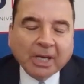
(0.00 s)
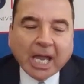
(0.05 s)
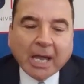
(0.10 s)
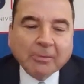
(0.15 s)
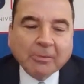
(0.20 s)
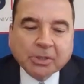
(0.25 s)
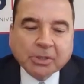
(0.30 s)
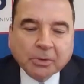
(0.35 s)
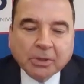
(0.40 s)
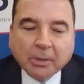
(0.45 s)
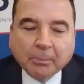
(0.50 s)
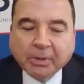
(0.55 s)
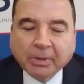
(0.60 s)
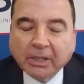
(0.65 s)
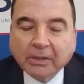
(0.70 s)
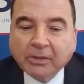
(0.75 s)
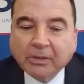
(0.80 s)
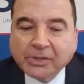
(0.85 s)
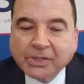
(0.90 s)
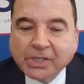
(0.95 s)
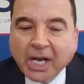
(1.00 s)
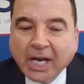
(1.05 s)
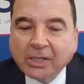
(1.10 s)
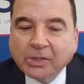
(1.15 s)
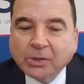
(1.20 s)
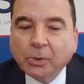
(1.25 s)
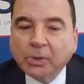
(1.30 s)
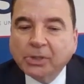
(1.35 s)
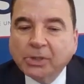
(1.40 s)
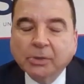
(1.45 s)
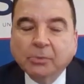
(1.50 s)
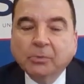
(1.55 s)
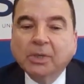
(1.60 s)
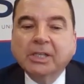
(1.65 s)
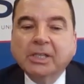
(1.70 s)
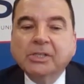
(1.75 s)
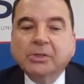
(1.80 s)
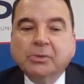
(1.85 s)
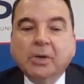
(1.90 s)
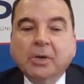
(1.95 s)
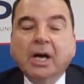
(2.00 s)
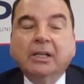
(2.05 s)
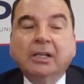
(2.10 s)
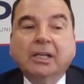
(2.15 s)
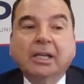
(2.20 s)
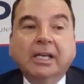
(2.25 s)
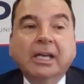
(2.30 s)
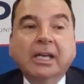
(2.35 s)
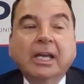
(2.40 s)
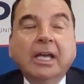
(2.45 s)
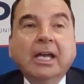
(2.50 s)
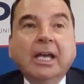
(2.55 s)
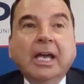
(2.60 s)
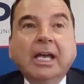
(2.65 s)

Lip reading: chemistry or political science course and really struggling.